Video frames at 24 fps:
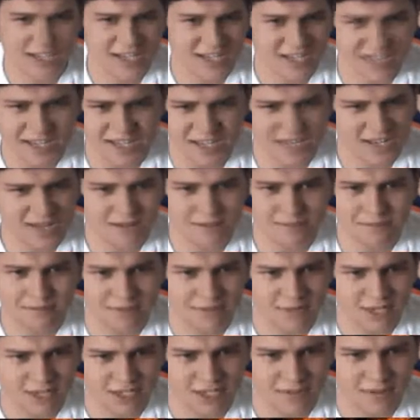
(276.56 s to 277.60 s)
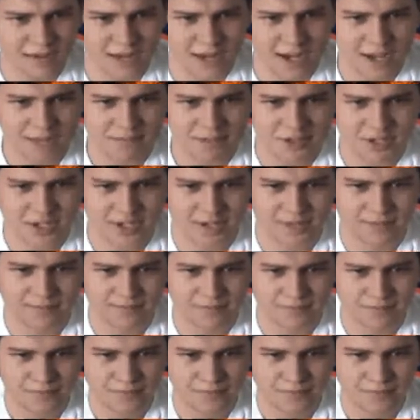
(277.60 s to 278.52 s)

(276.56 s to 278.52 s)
it didn't give much of an option.